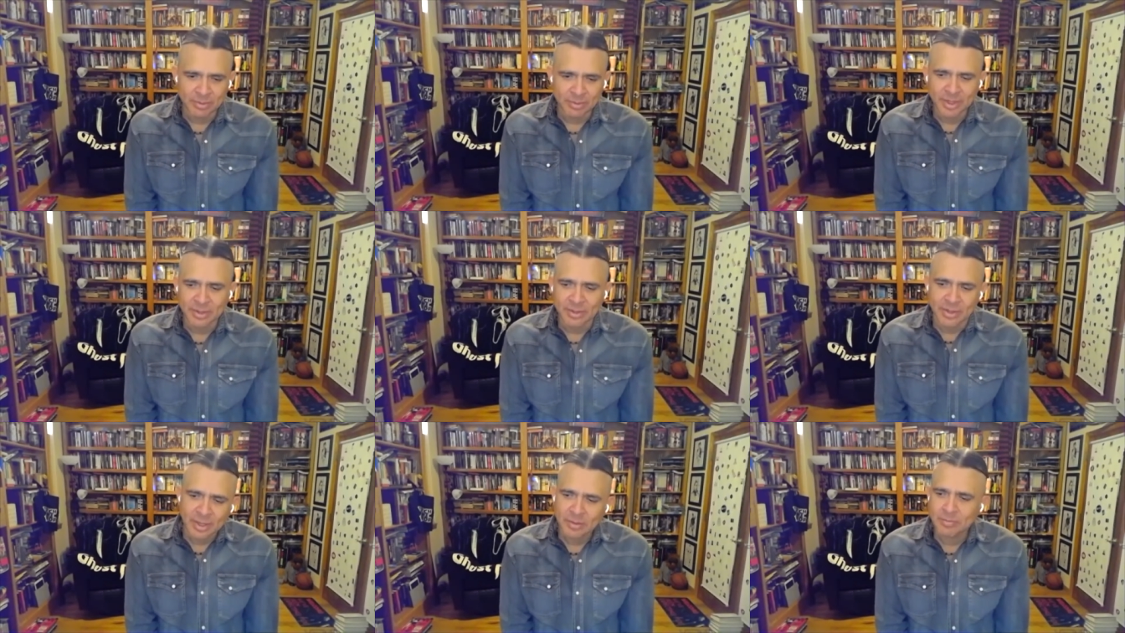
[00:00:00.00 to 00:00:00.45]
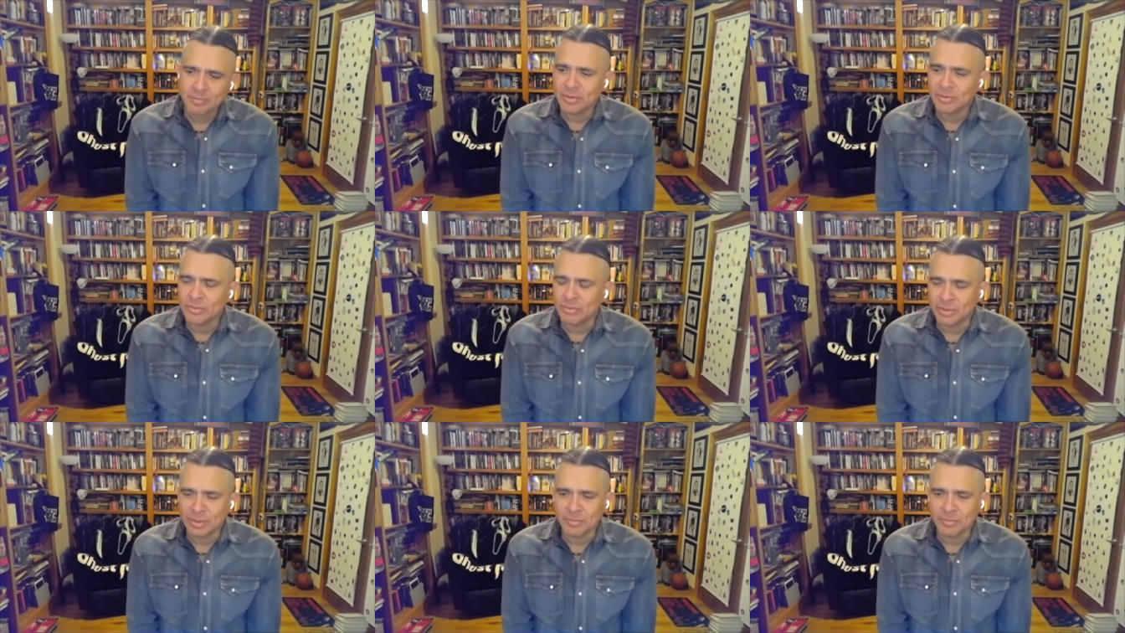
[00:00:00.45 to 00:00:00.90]
They can be
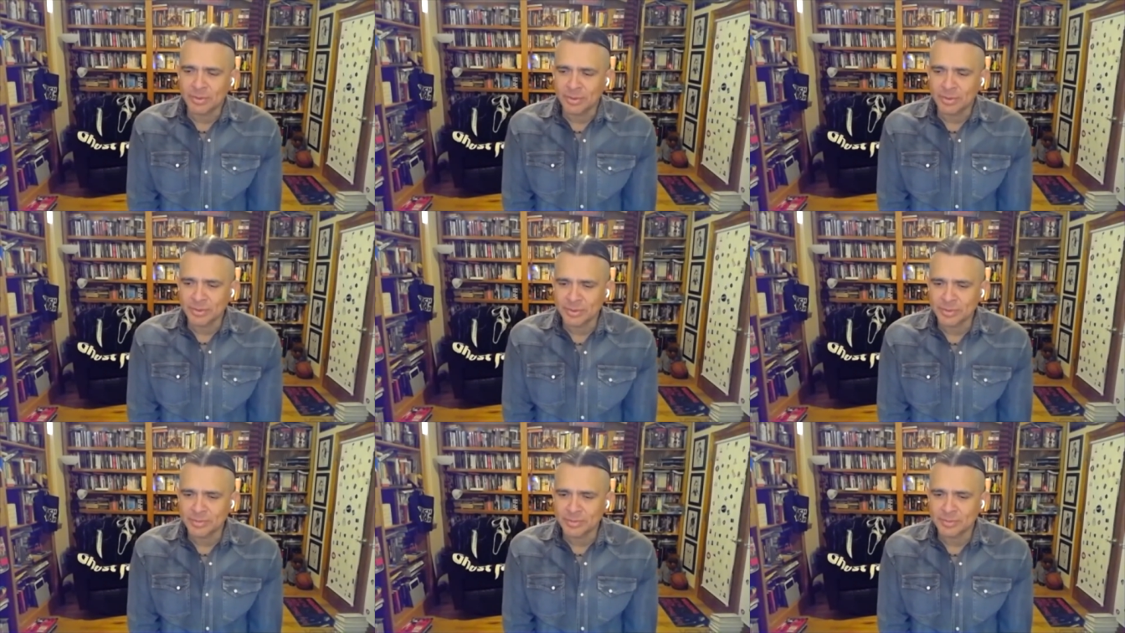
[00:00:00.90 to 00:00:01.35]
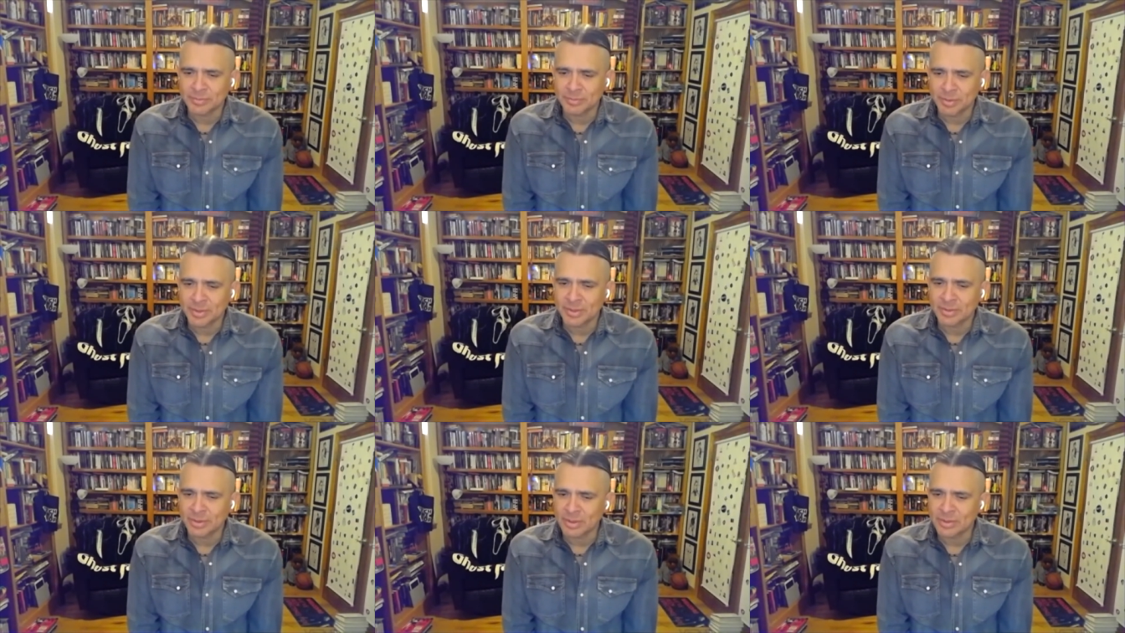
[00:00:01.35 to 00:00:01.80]
dreamers,
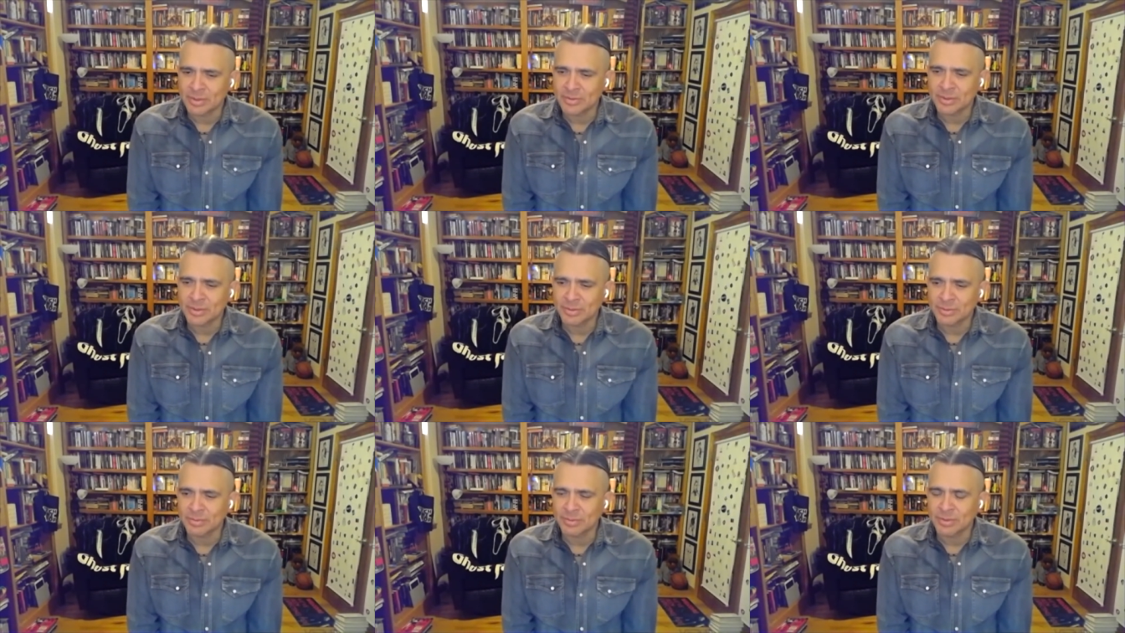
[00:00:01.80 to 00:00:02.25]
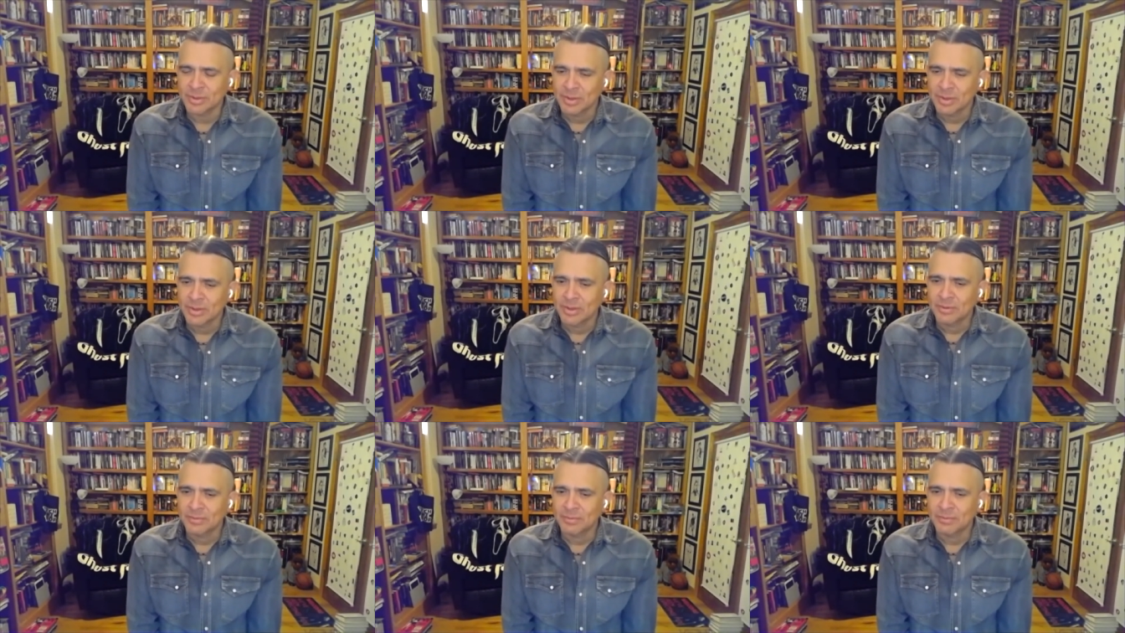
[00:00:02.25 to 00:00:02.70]
but they're also
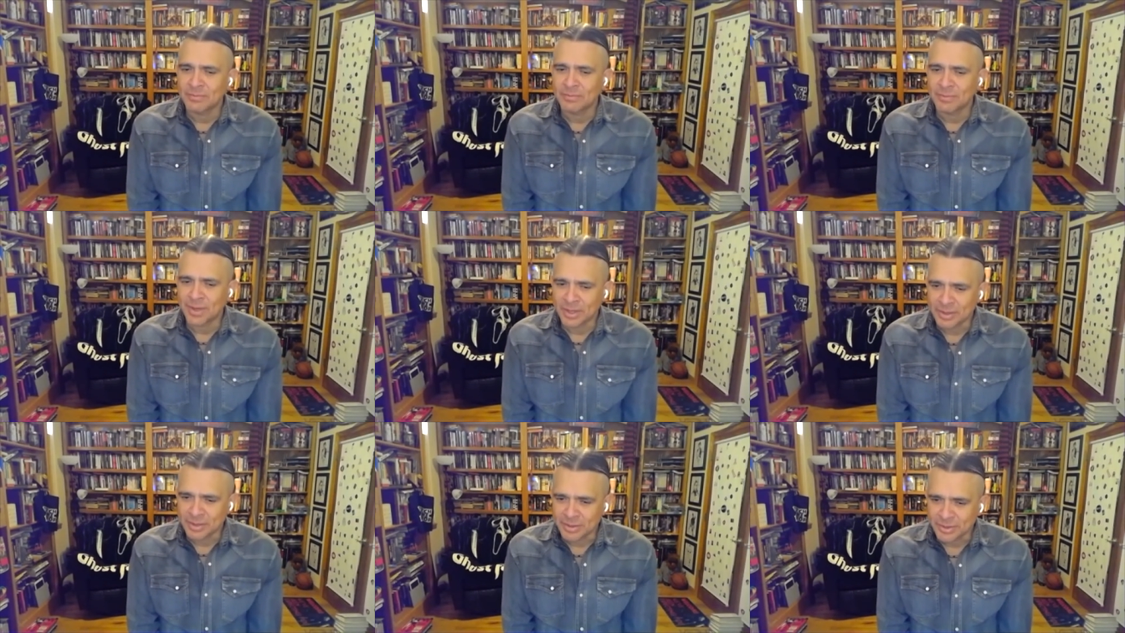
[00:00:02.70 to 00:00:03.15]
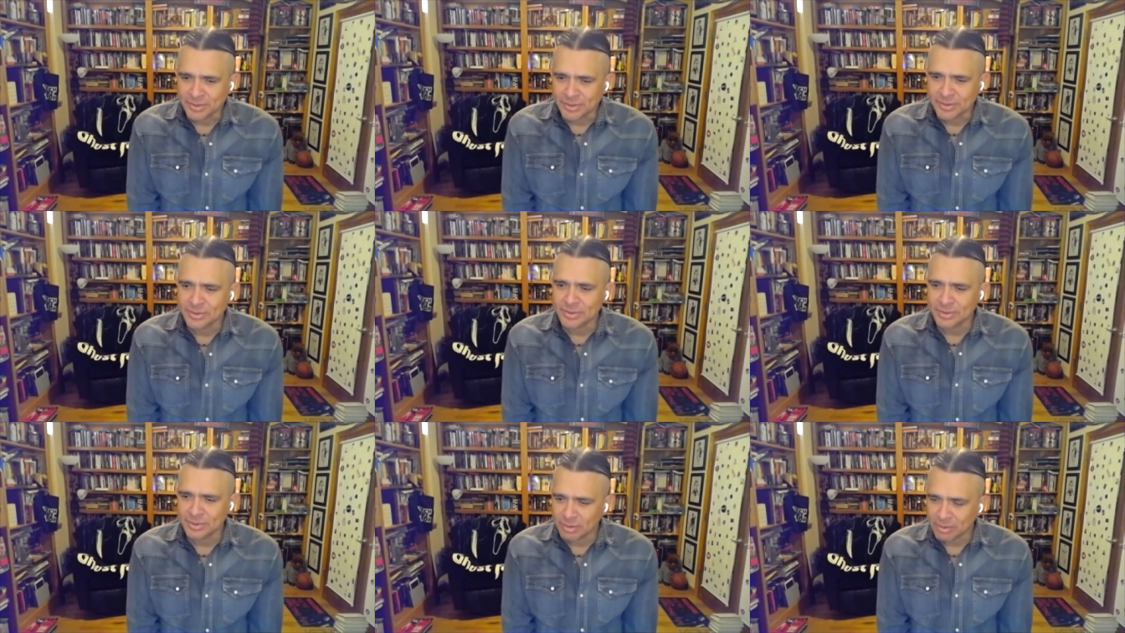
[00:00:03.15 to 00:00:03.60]

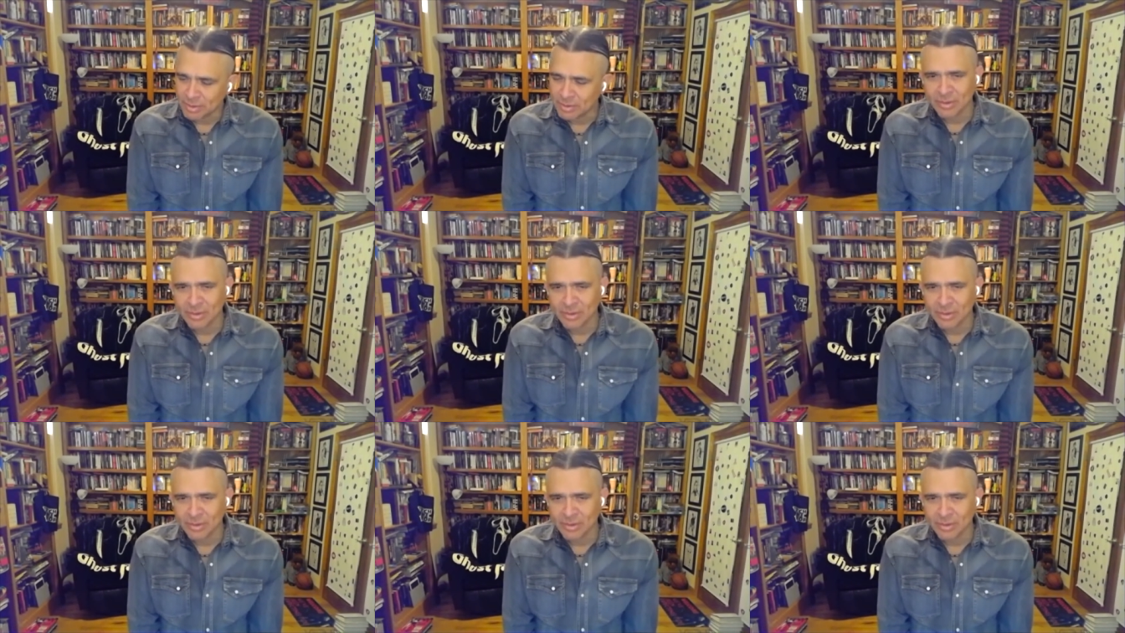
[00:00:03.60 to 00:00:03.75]
fighters.